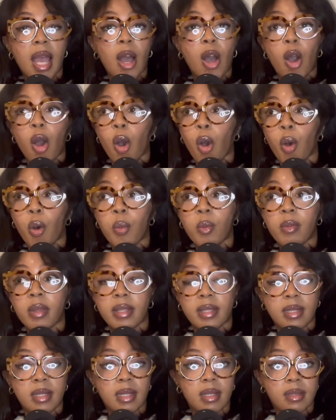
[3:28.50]

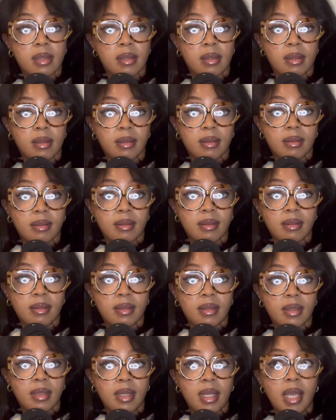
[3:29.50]
homelessness
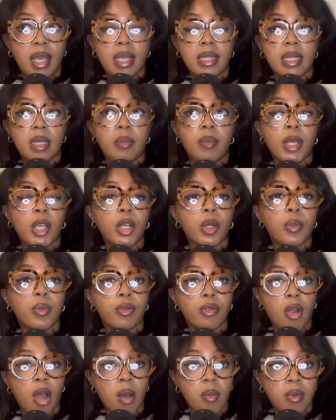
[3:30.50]
is a bigger
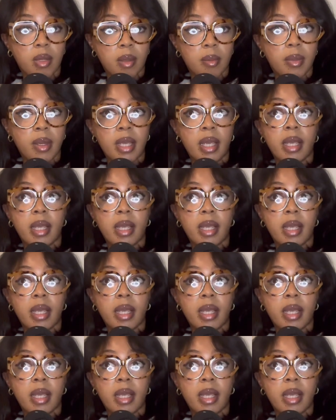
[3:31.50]
problem,